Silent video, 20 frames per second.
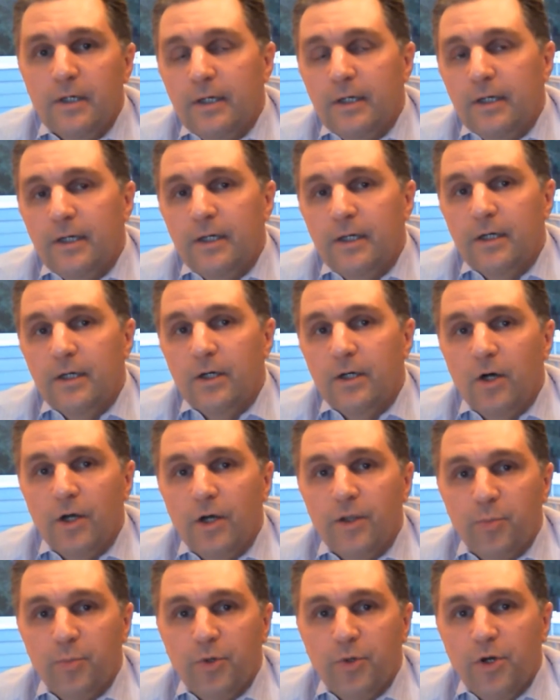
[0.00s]

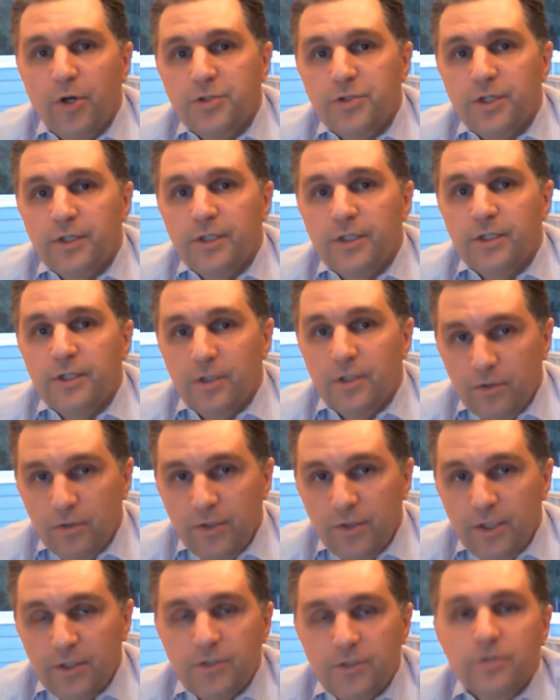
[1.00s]
on the project,
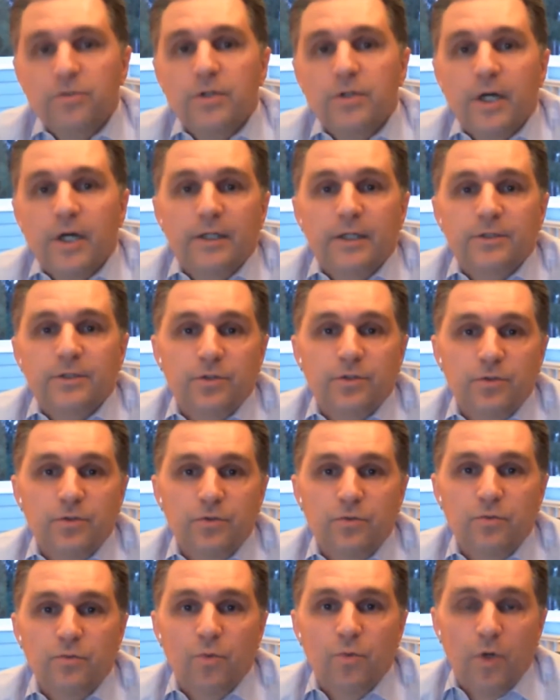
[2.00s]
including 2 guys
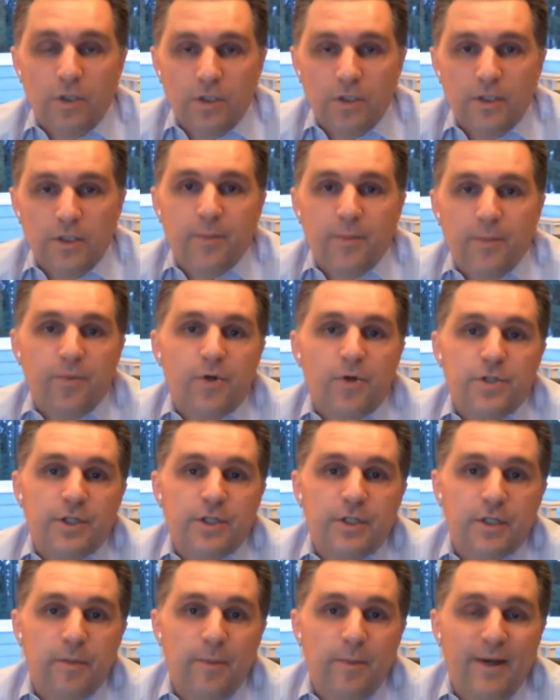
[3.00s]
who worked on that
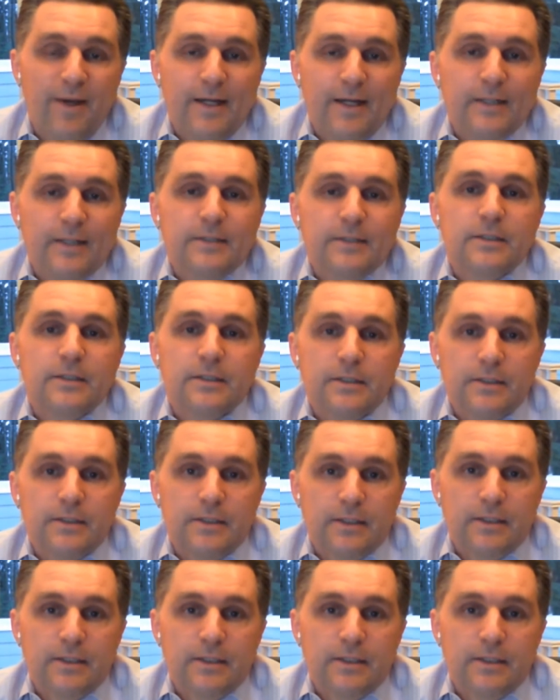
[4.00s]
project in the past,